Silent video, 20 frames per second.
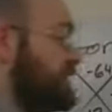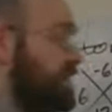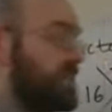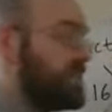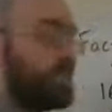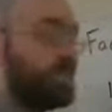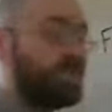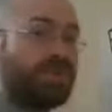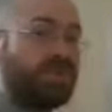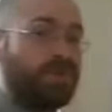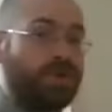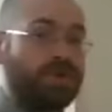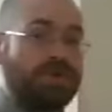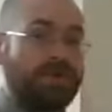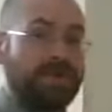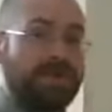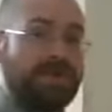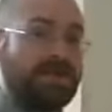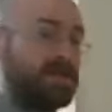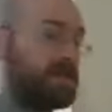This one's going to
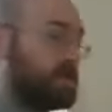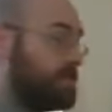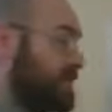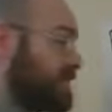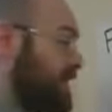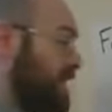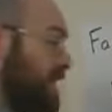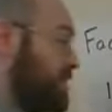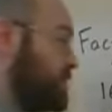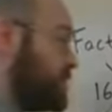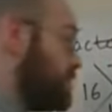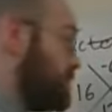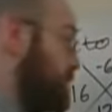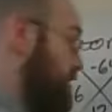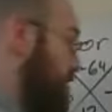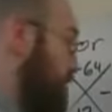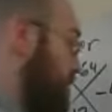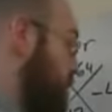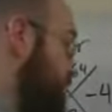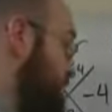be a little bit nicer
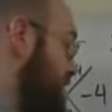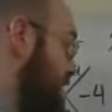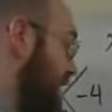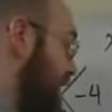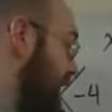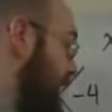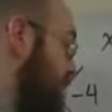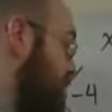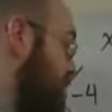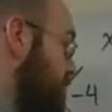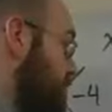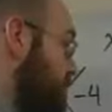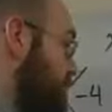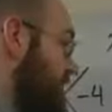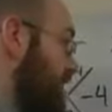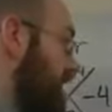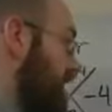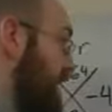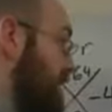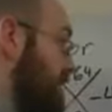because we can use
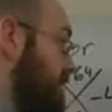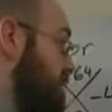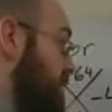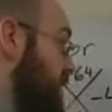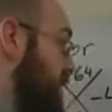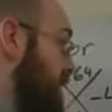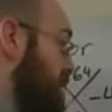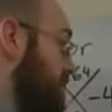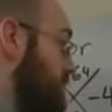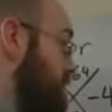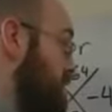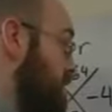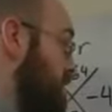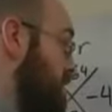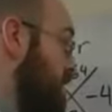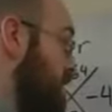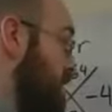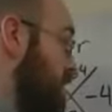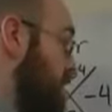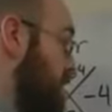the x box.
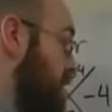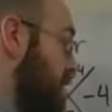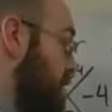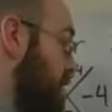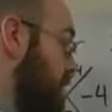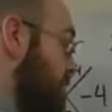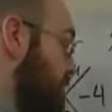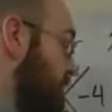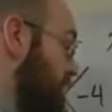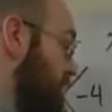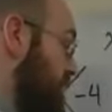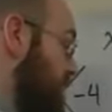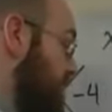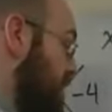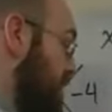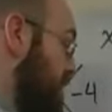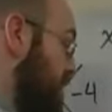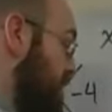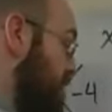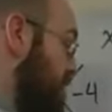
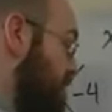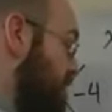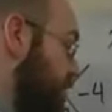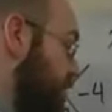Negative